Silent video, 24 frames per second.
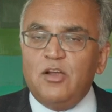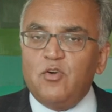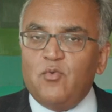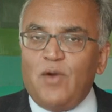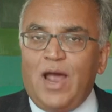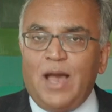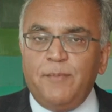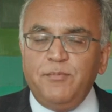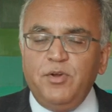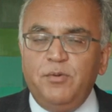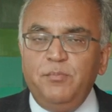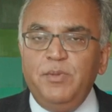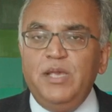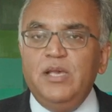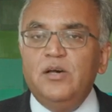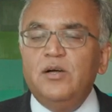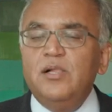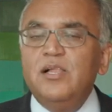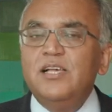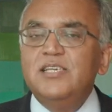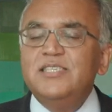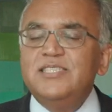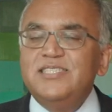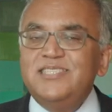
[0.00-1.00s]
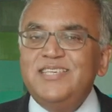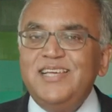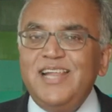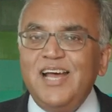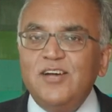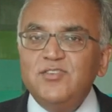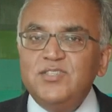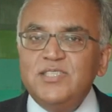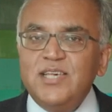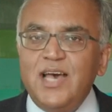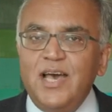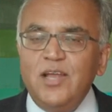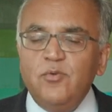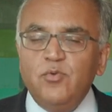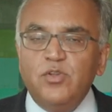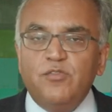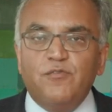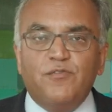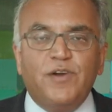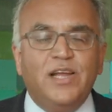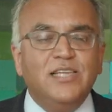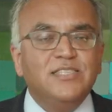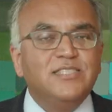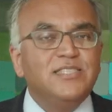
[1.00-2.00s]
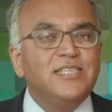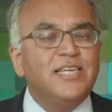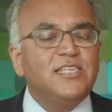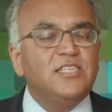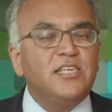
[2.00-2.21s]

Grab your meal, sit outside with friends.